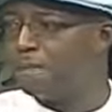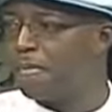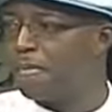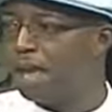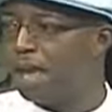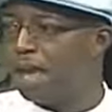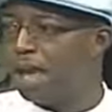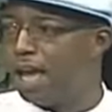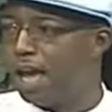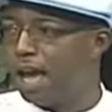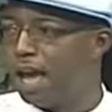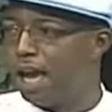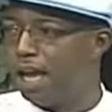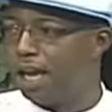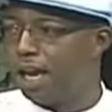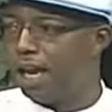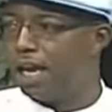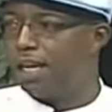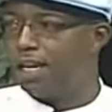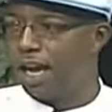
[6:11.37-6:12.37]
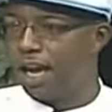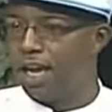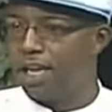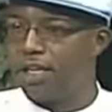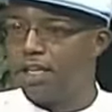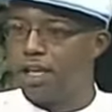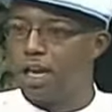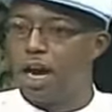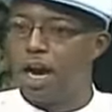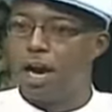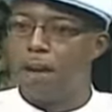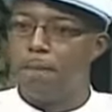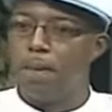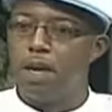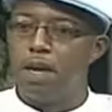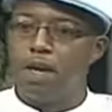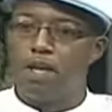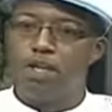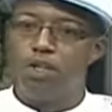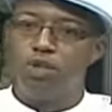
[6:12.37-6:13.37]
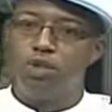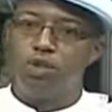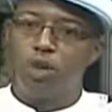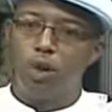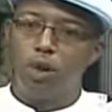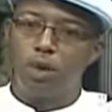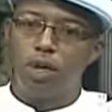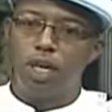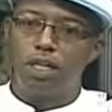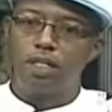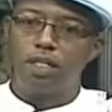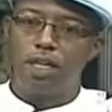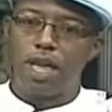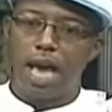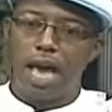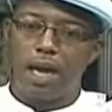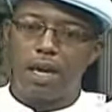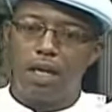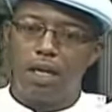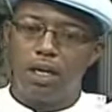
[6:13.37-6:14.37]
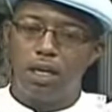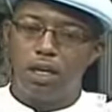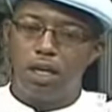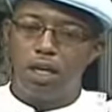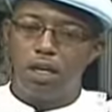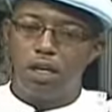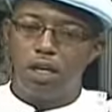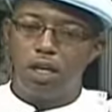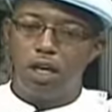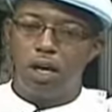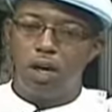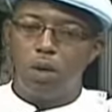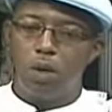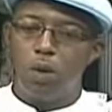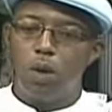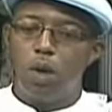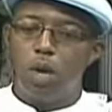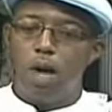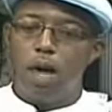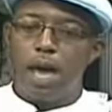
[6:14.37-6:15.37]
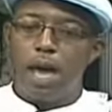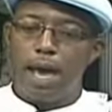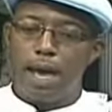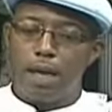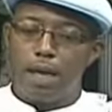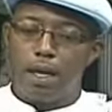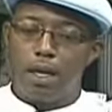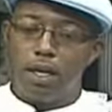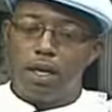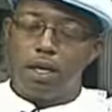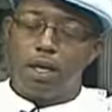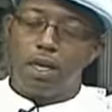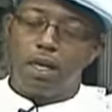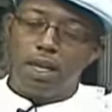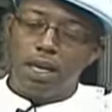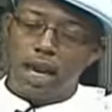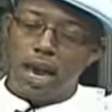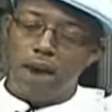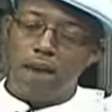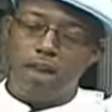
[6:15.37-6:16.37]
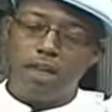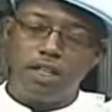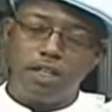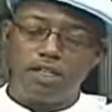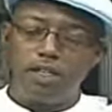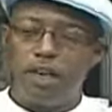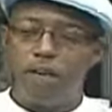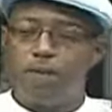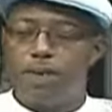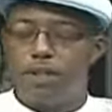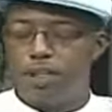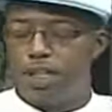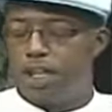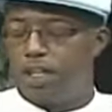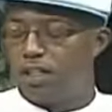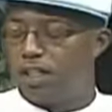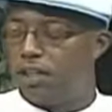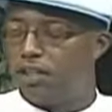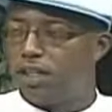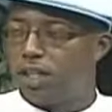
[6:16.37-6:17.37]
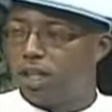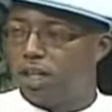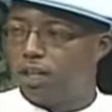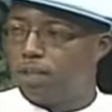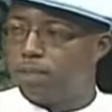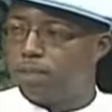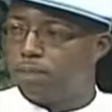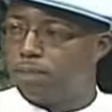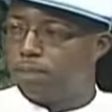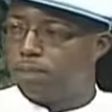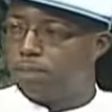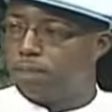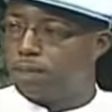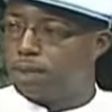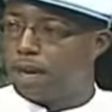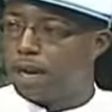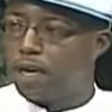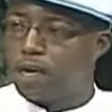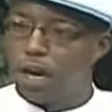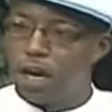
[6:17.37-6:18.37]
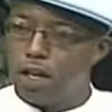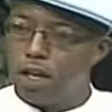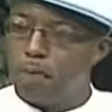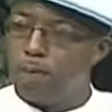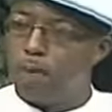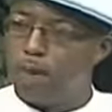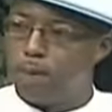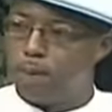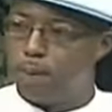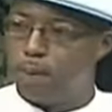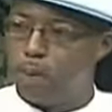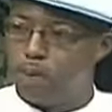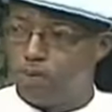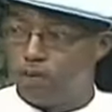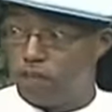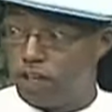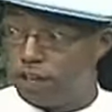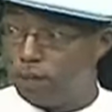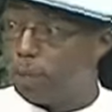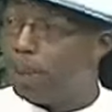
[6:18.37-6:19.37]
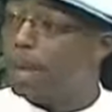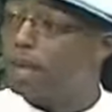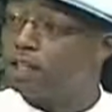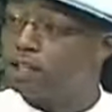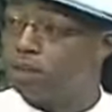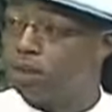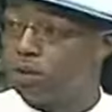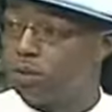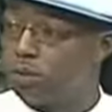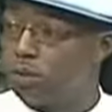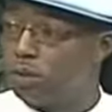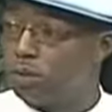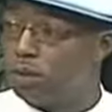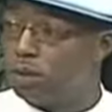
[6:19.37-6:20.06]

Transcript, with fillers: That's super. And and, and um, you told us that you know, hey, carry yourself with dignity, and other people will respect you.